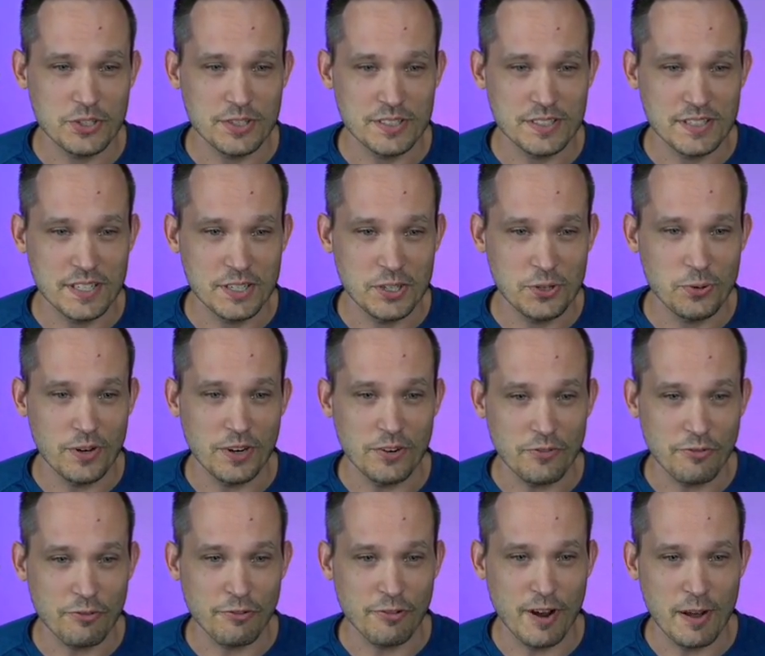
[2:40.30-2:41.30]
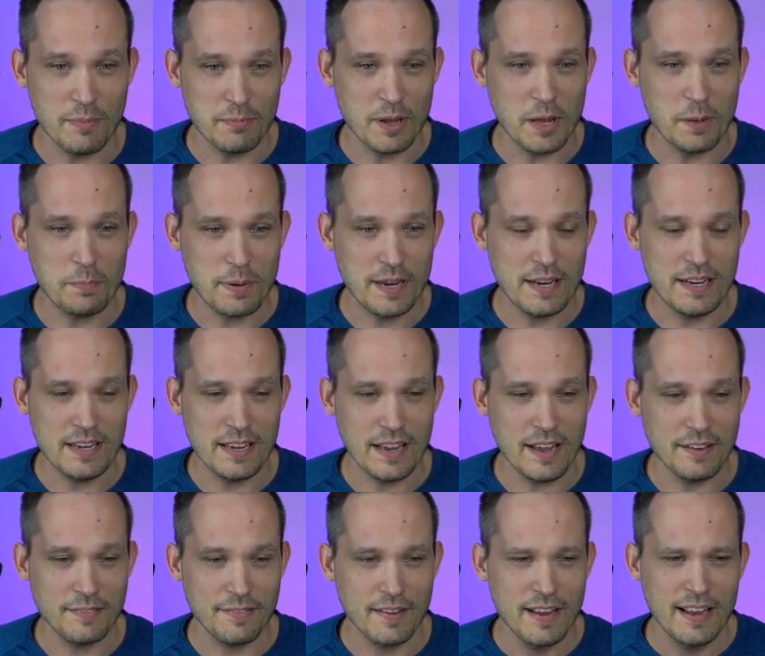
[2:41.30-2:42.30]
is to do it from a P D
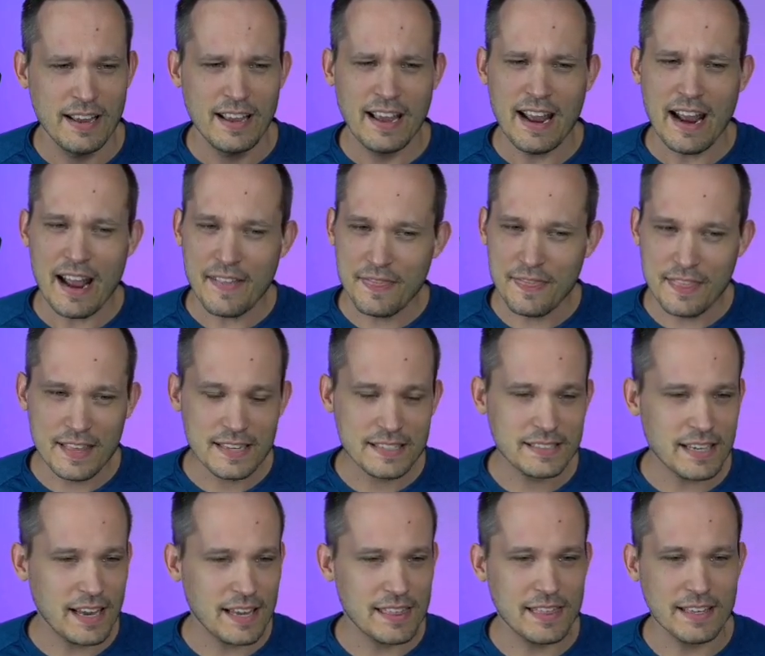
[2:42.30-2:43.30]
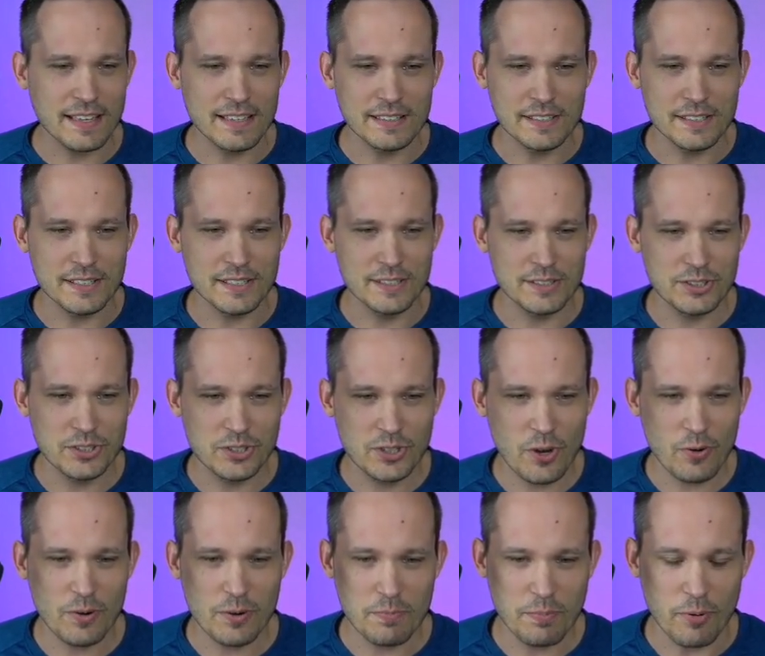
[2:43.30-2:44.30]
F. And this, I think, is
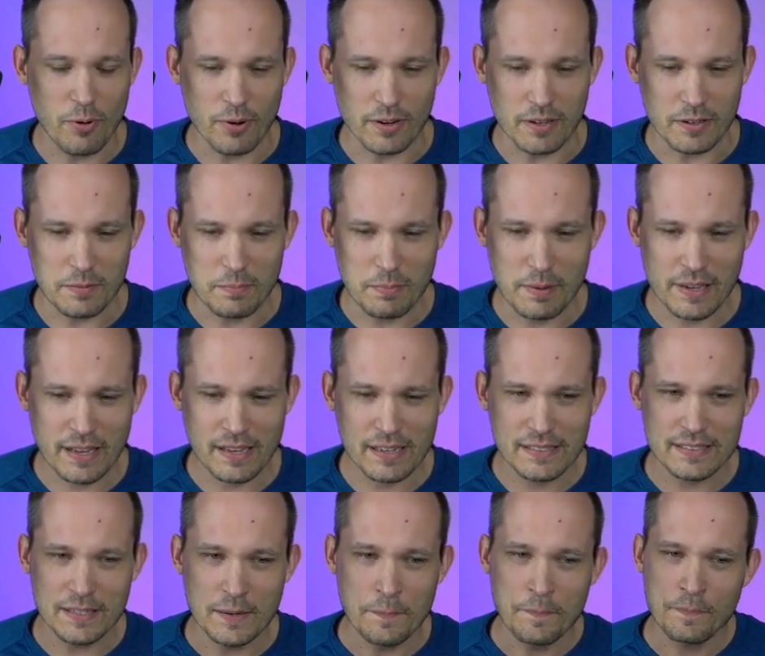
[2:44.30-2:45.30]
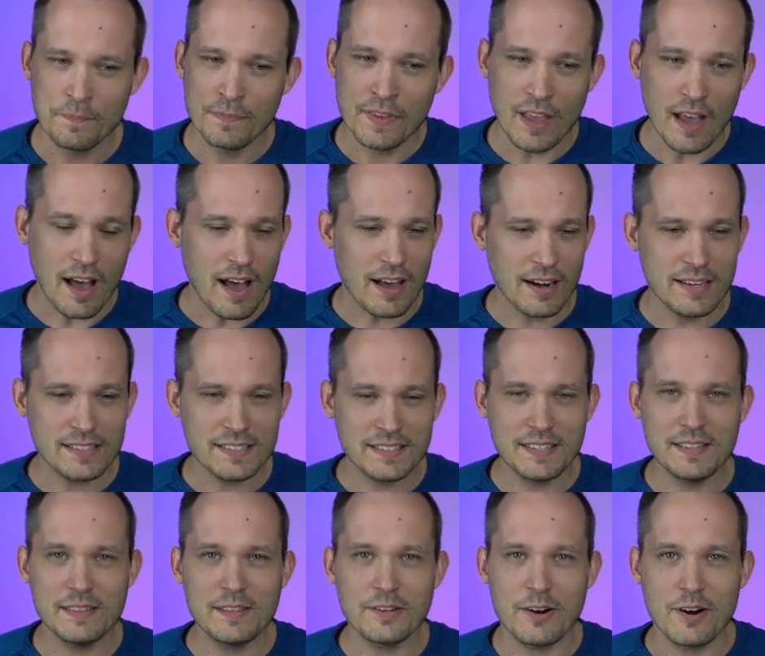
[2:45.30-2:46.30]
so important because,
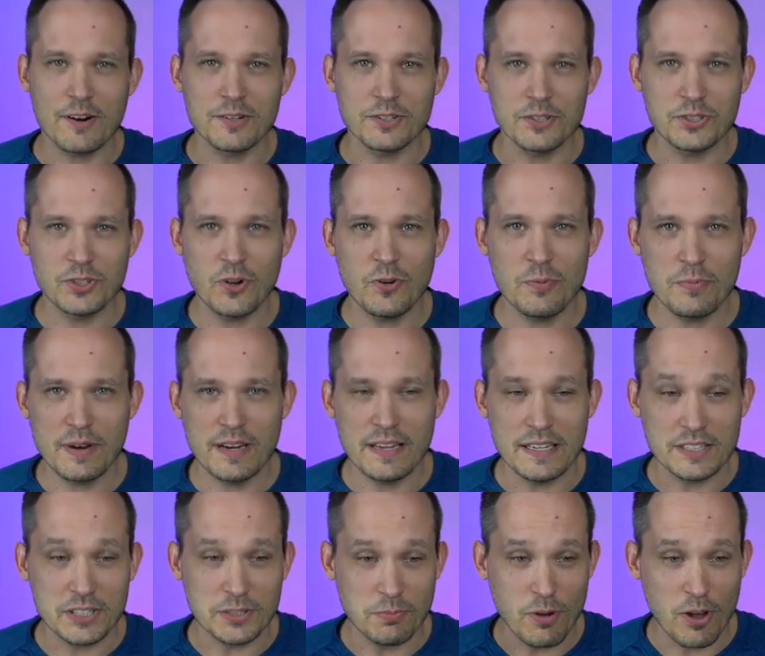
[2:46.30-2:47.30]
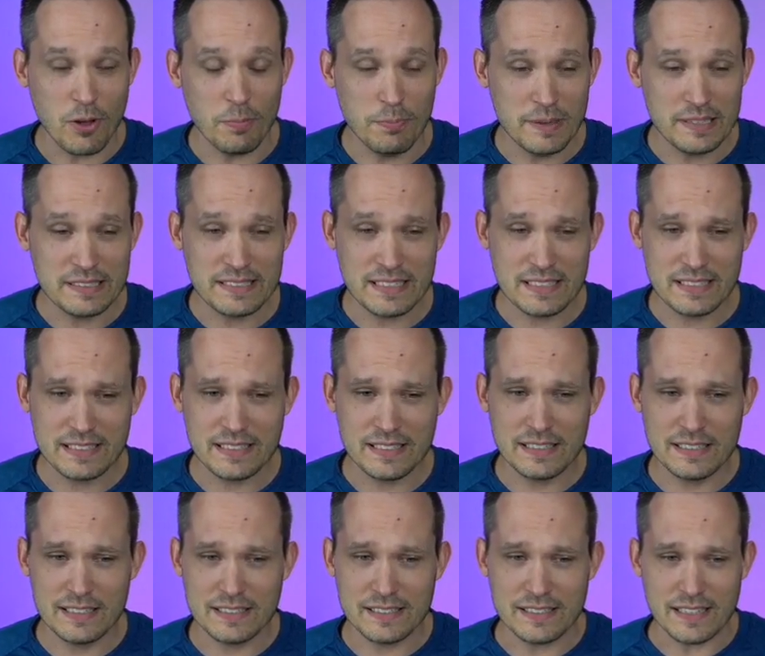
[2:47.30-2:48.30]
honestly, there are so many small
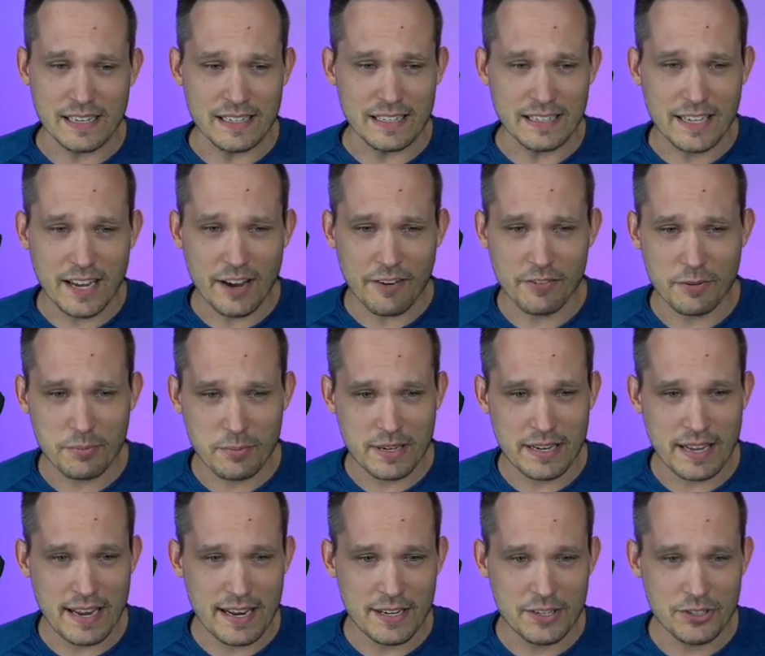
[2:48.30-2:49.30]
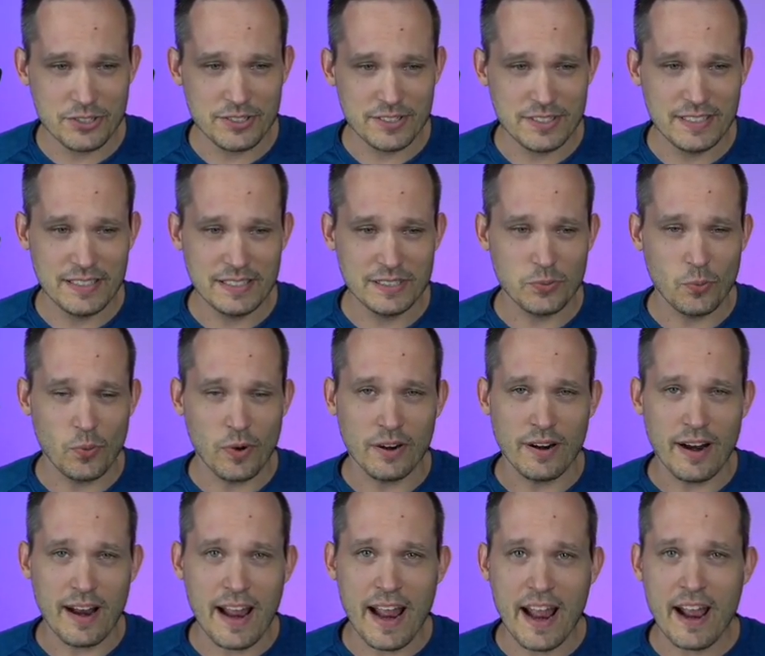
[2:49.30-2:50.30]
businesses and government agencies
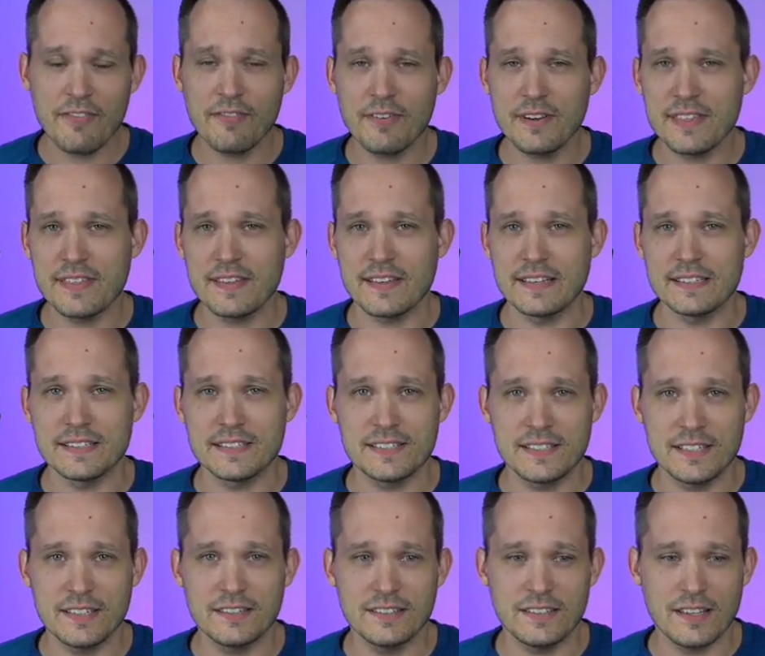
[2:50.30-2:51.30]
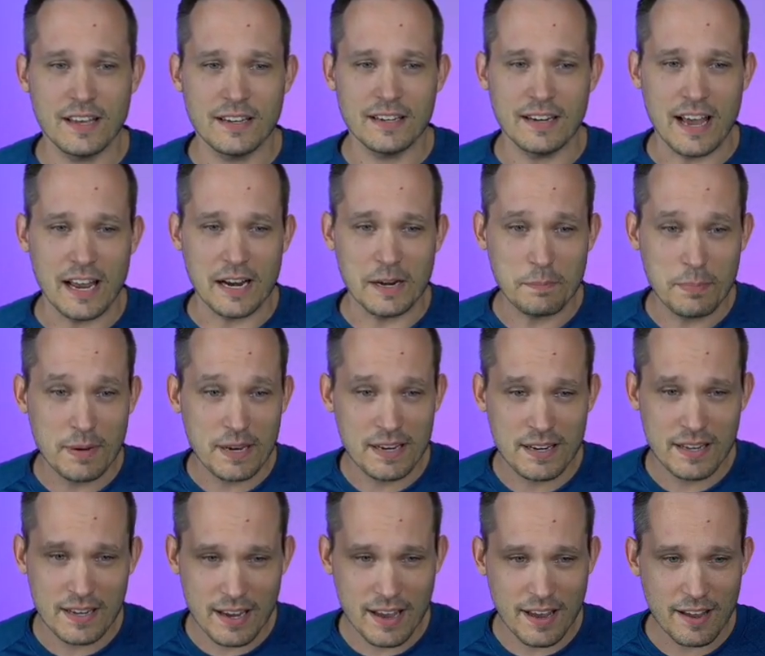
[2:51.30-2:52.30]
where everything is still done on P
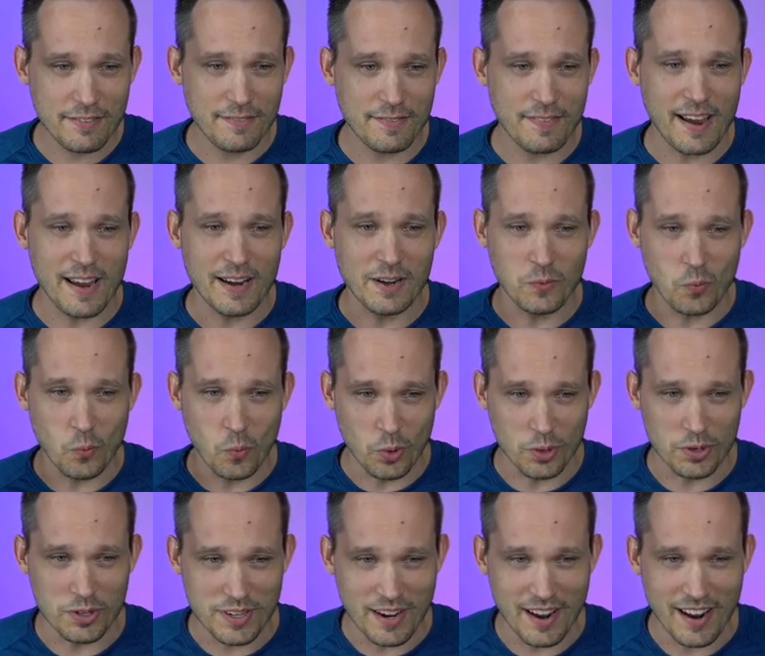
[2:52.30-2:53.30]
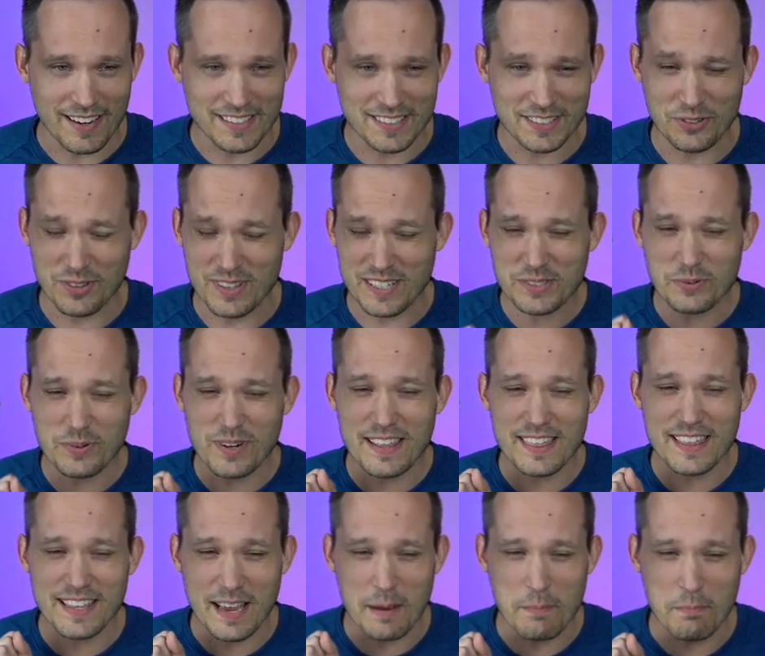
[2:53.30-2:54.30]
D F and Word docs. So this one, I
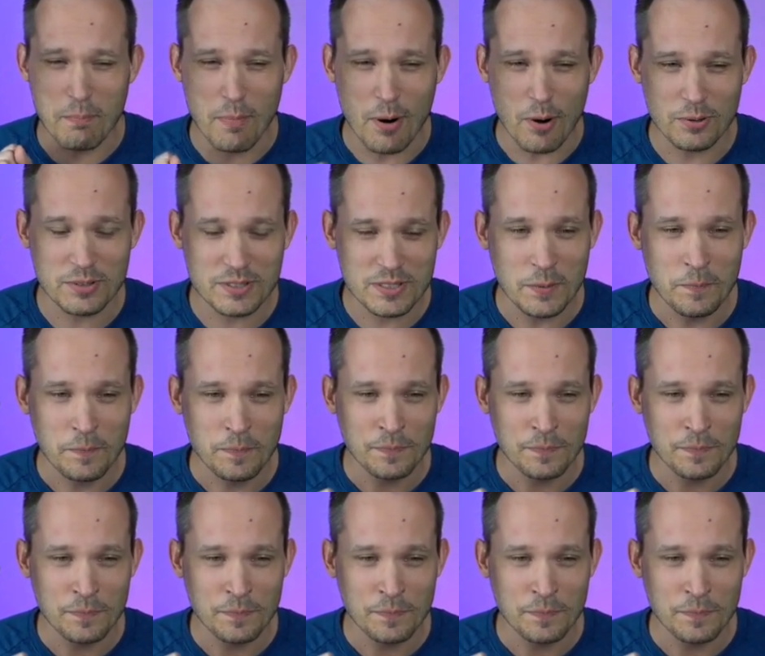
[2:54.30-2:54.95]
think I'm most